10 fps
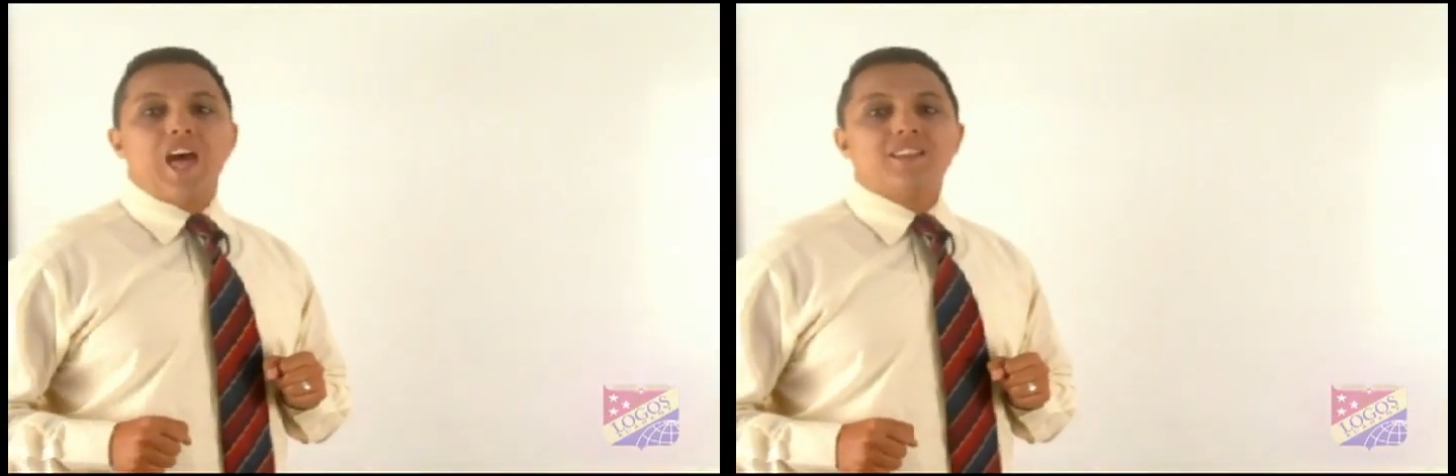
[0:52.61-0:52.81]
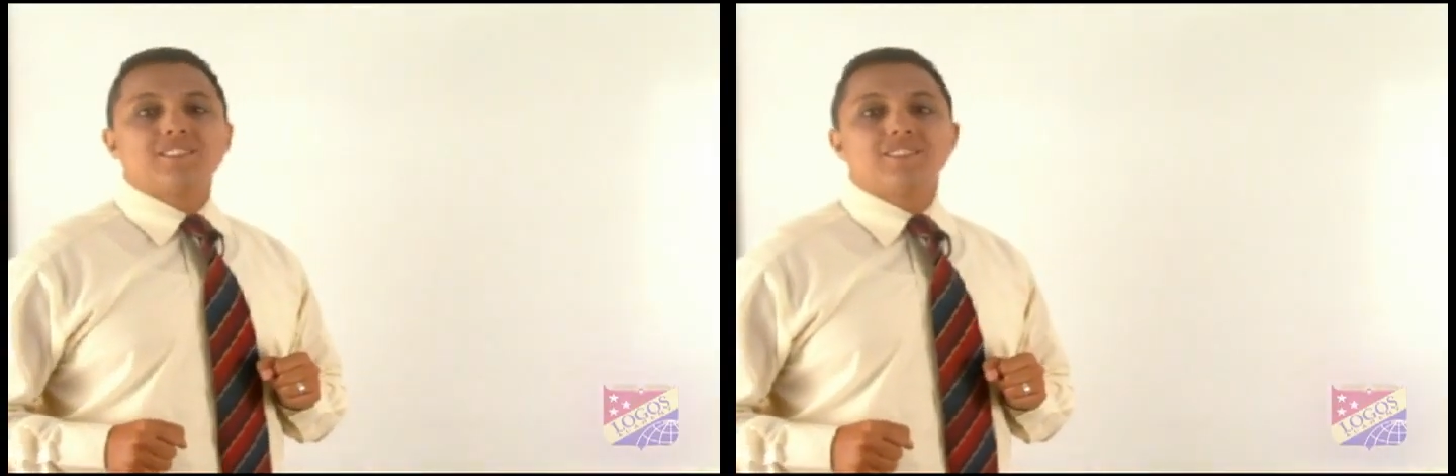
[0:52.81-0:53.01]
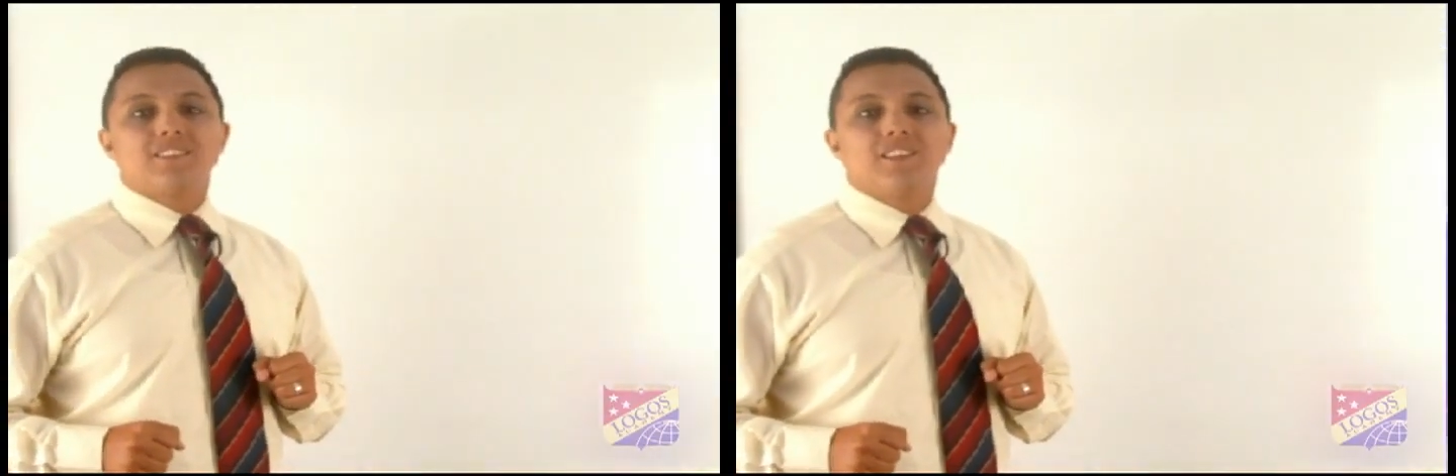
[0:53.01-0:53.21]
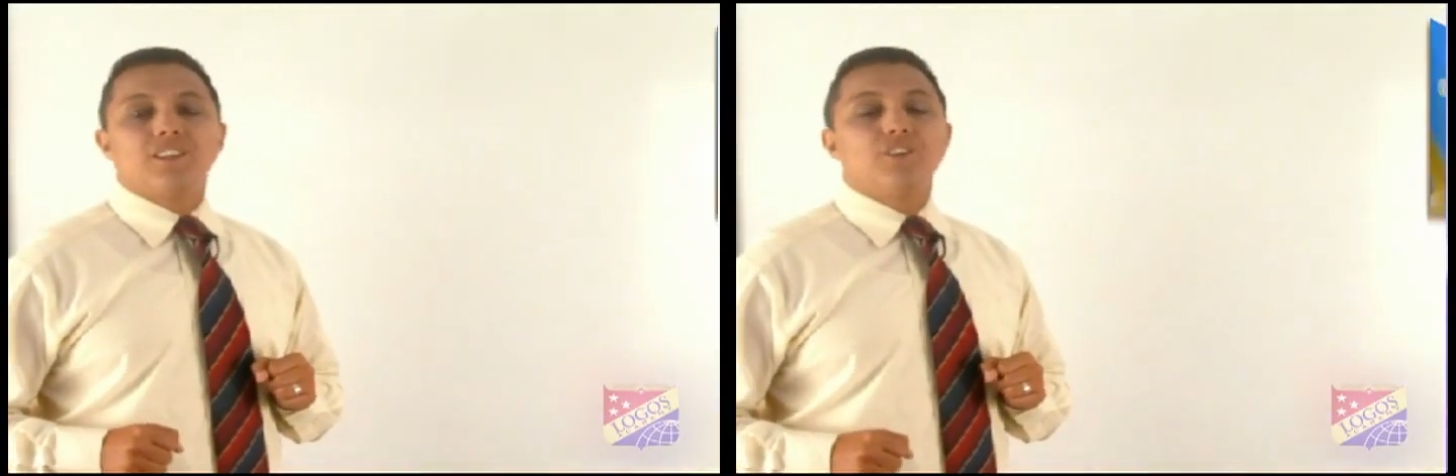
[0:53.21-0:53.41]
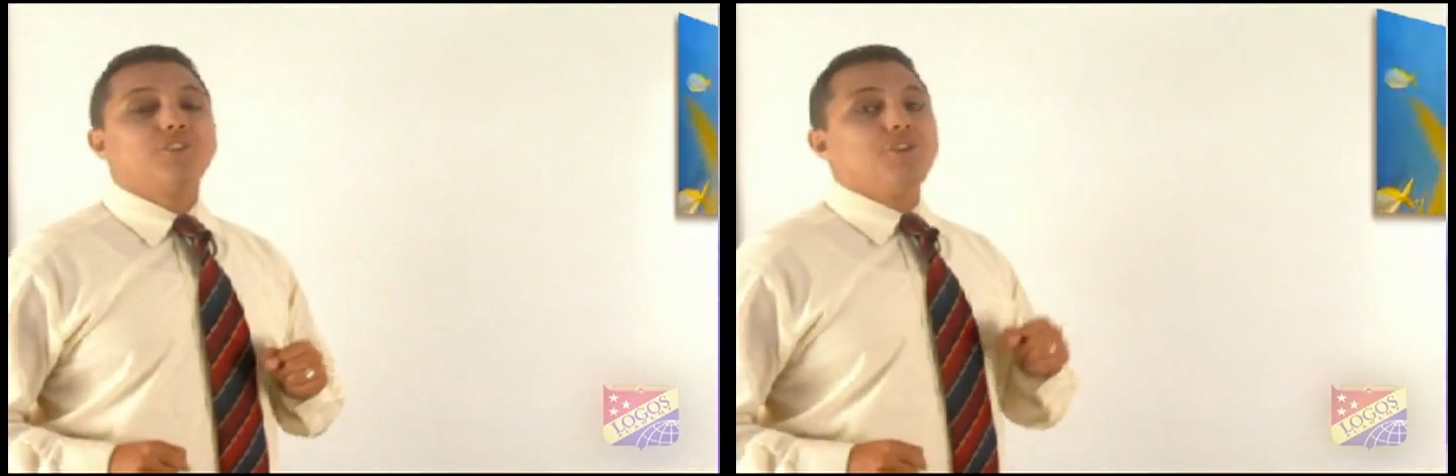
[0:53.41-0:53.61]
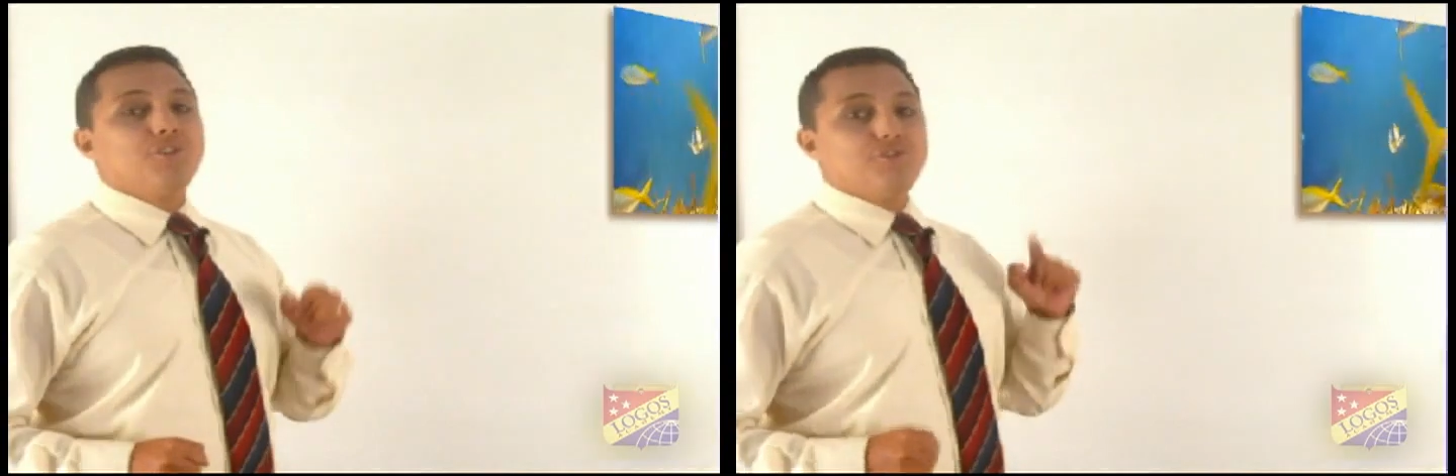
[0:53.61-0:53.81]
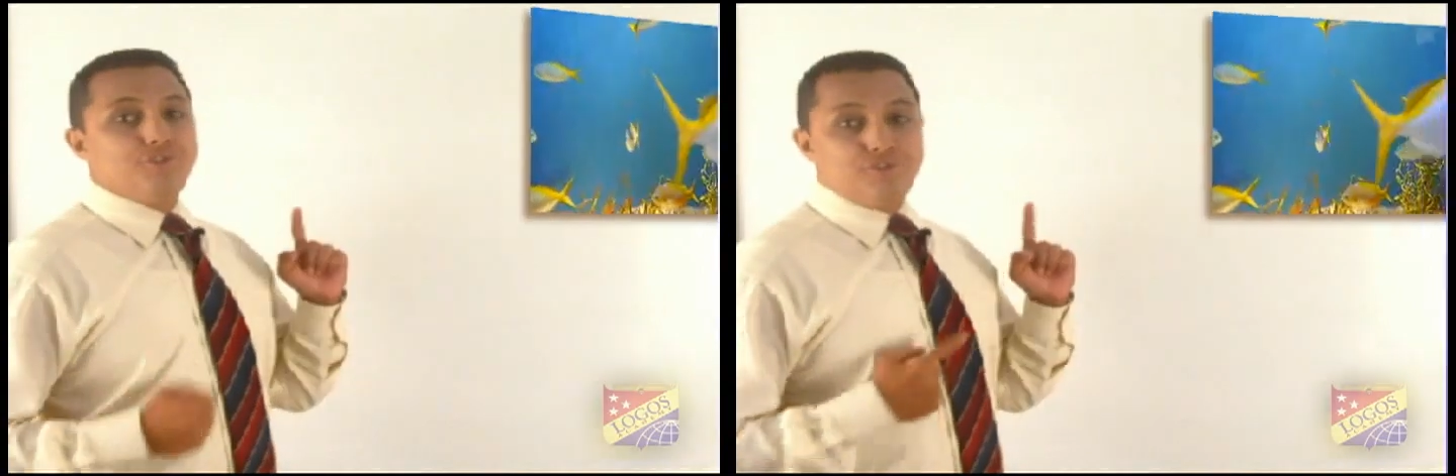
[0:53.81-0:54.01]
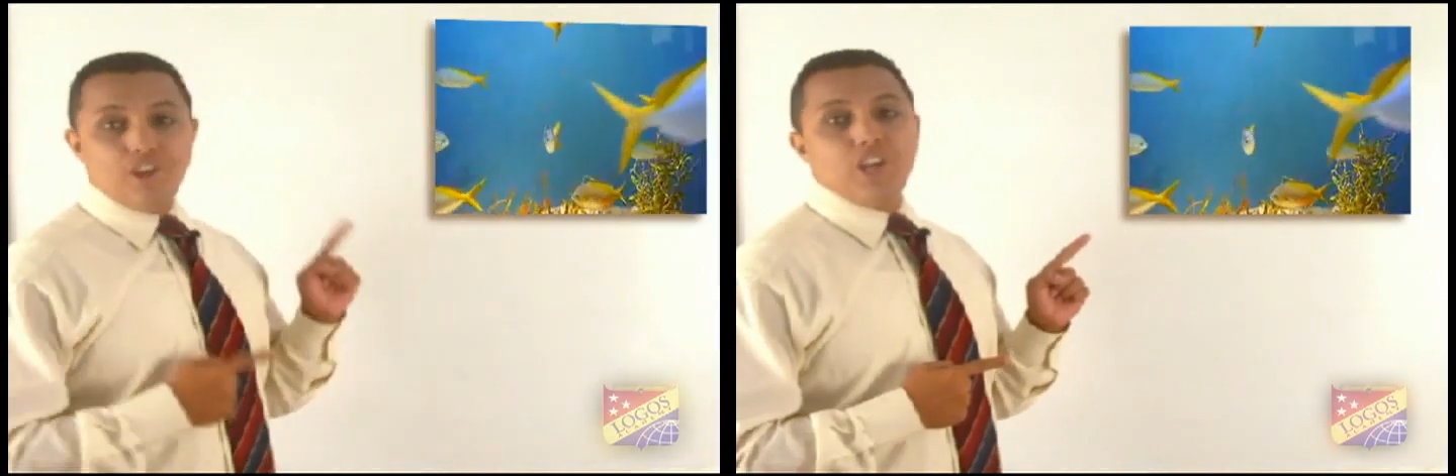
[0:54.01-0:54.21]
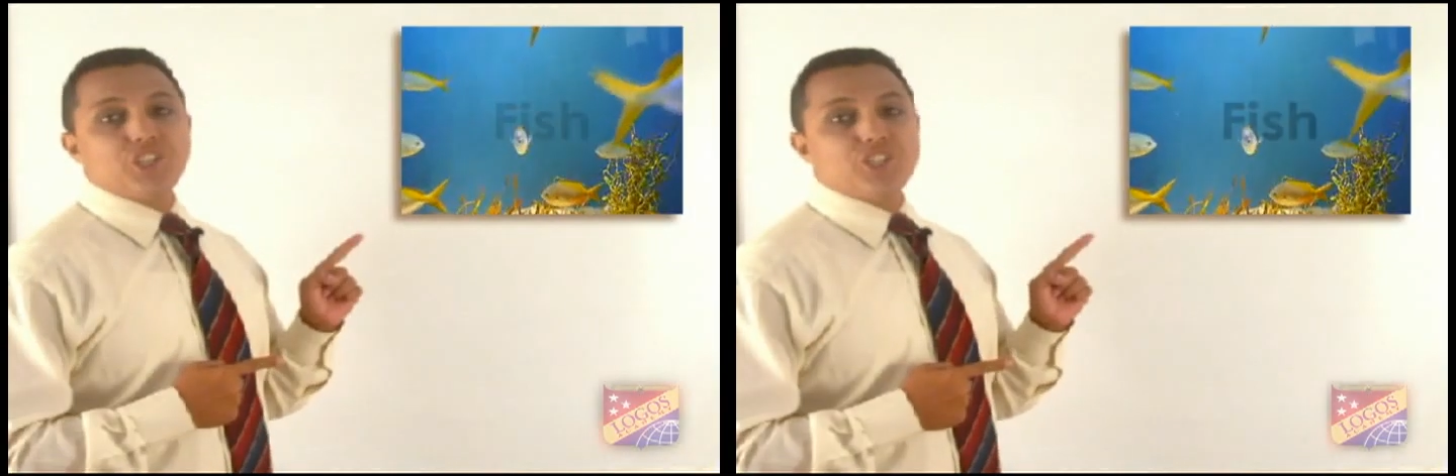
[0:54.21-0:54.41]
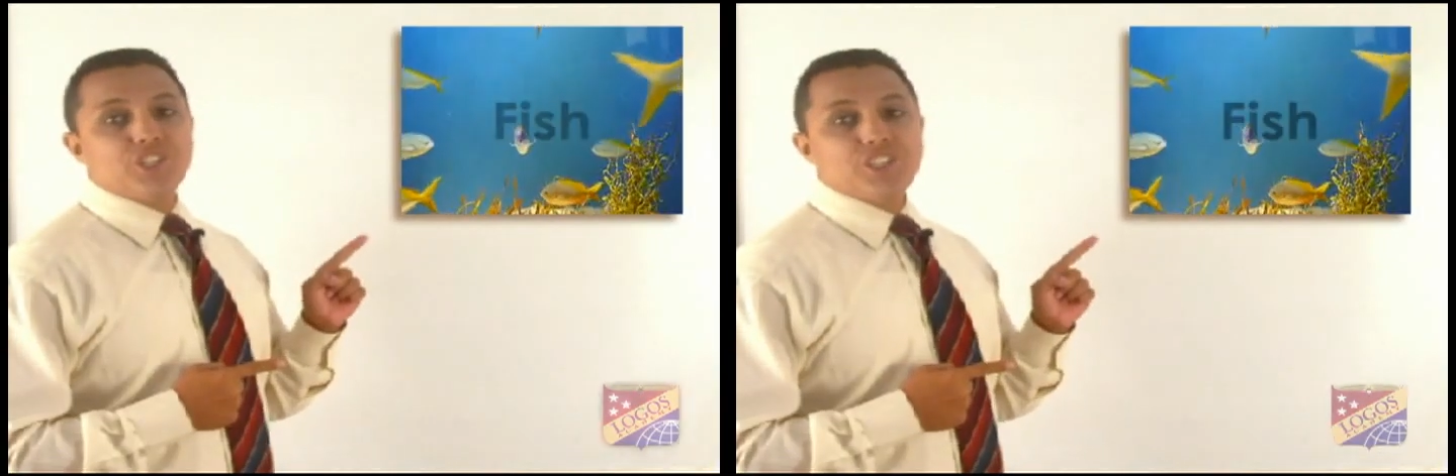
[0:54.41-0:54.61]
as
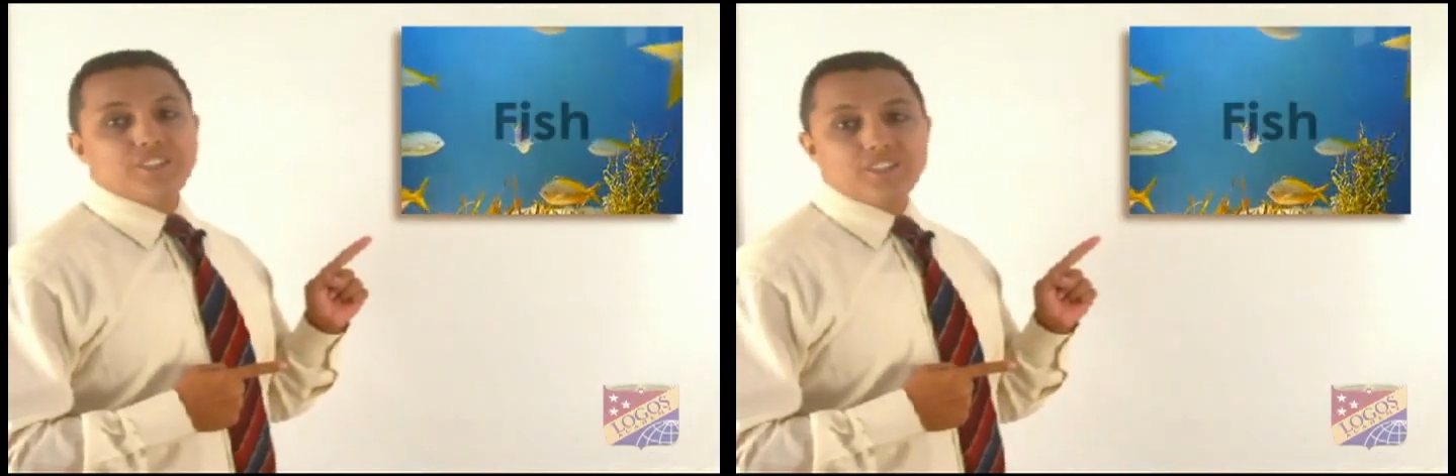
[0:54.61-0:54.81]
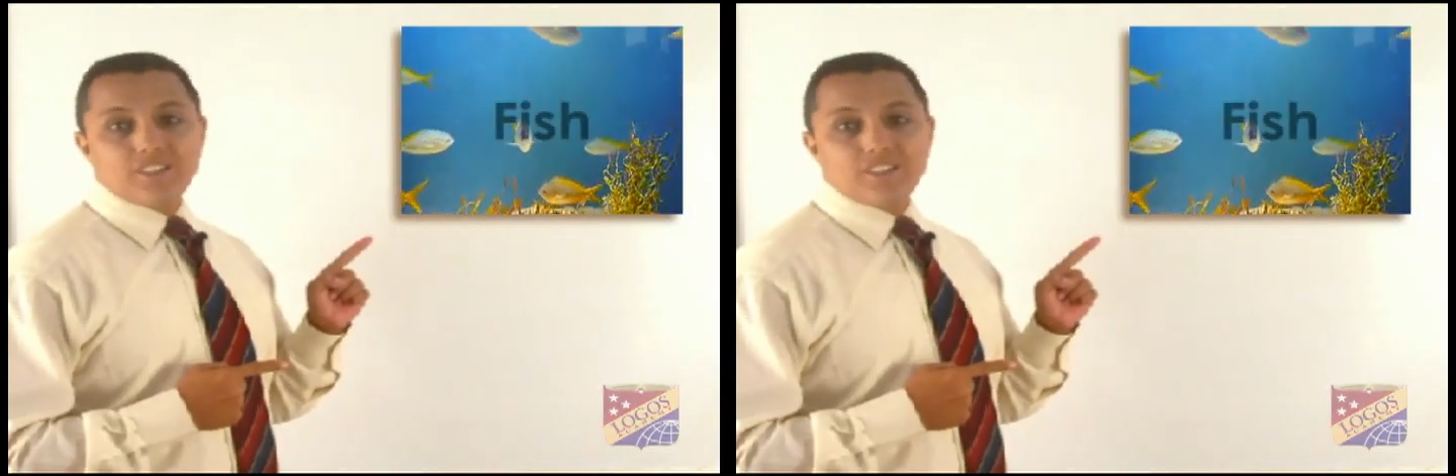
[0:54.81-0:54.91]
fish,